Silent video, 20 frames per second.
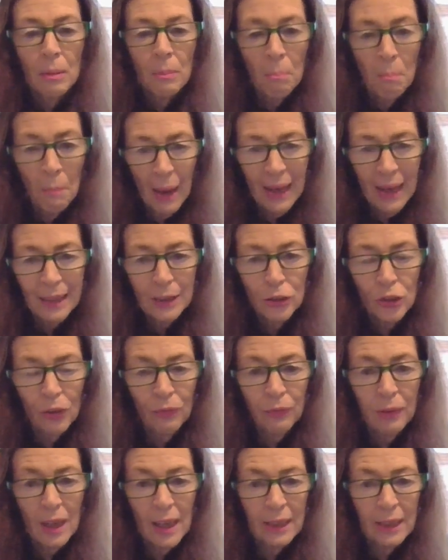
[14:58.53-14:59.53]
Major
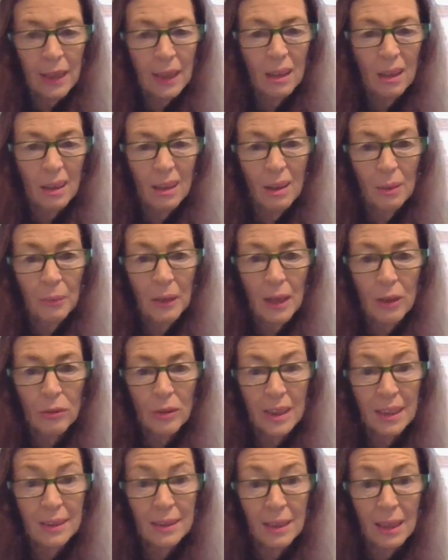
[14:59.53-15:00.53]
flooding, I'm
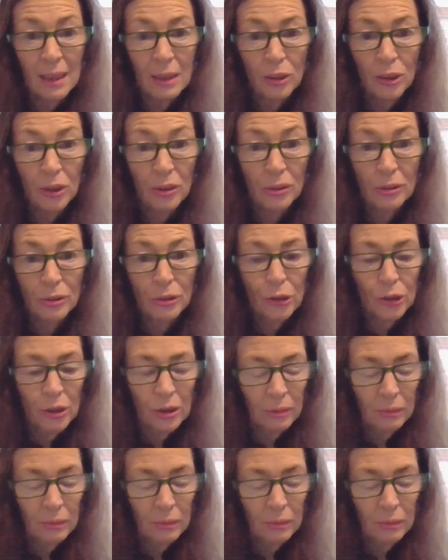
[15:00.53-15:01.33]
hearing deluge.